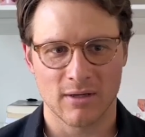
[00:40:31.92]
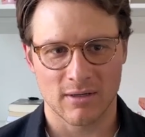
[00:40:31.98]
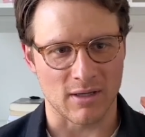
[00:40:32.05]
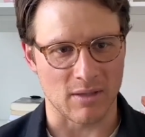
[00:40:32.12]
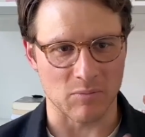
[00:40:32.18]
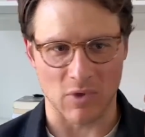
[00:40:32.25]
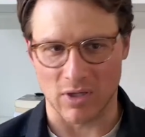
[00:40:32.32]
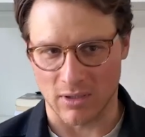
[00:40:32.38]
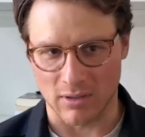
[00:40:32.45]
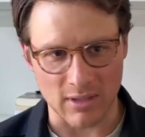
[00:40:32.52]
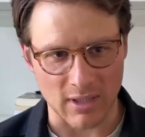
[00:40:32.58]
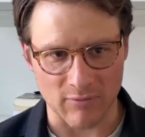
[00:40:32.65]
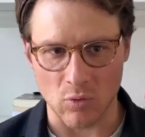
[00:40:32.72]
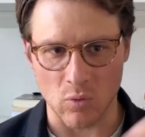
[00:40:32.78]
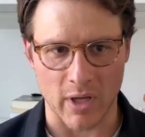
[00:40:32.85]
I'm going to
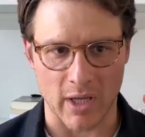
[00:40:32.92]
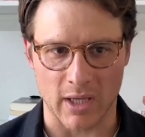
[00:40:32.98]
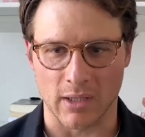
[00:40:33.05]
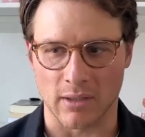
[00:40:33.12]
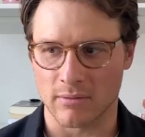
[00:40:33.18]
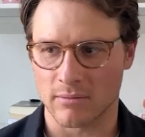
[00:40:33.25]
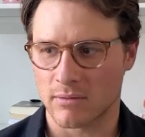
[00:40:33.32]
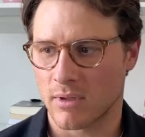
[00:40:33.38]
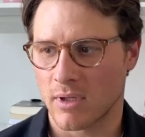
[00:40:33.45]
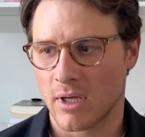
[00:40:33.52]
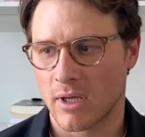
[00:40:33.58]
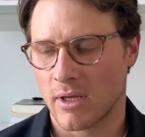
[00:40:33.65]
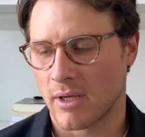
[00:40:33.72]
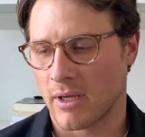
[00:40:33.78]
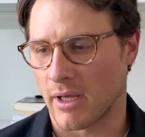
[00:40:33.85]
give away
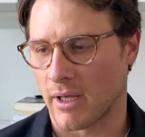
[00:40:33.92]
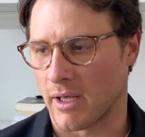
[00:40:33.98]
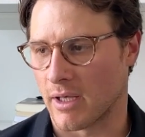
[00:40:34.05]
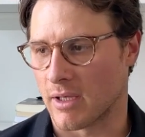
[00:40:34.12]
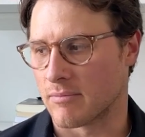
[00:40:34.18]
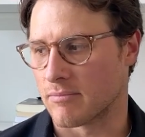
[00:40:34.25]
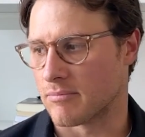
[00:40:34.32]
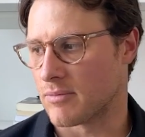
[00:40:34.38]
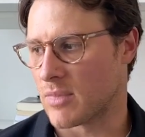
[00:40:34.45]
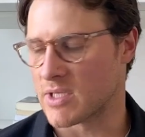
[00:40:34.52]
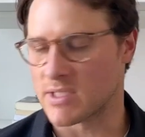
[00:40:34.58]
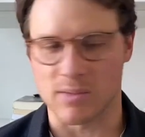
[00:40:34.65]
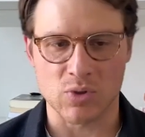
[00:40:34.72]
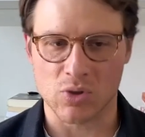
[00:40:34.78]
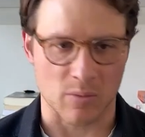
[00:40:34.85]
a pro
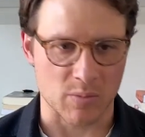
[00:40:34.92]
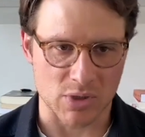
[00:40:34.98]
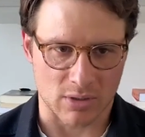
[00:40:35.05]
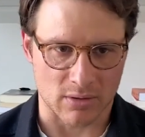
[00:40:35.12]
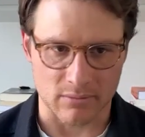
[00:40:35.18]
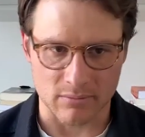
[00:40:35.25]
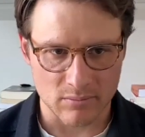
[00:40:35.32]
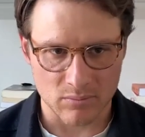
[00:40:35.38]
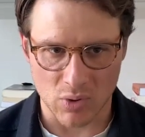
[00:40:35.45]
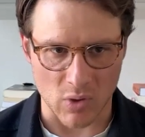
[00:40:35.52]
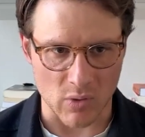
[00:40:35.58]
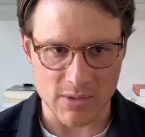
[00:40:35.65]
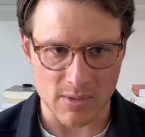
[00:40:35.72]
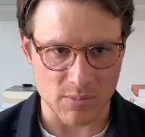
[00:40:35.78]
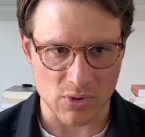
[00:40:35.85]
subscription
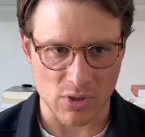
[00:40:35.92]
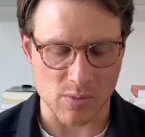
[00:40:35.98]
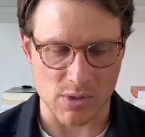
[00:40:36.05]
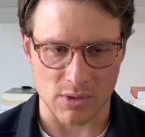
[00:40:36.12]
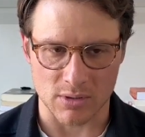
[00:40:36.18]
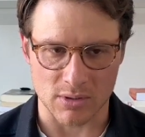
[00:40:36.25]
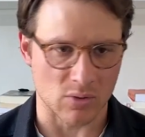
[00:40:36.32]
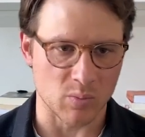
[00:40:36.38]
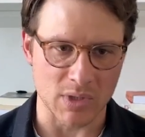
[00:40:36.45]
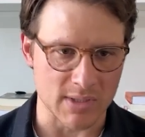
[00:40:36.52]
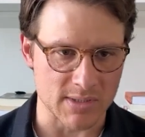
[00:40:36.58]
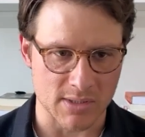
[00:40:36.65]
to a piece of